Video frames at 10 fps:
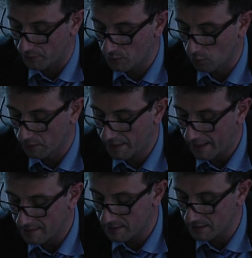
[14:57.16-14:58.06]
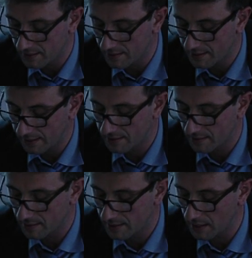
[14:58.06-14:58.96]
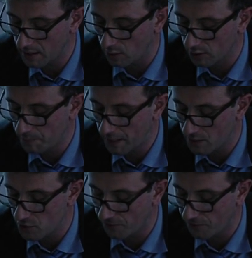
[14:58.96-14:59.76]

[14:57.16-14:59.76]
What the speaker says: of school texts, this is 6c on page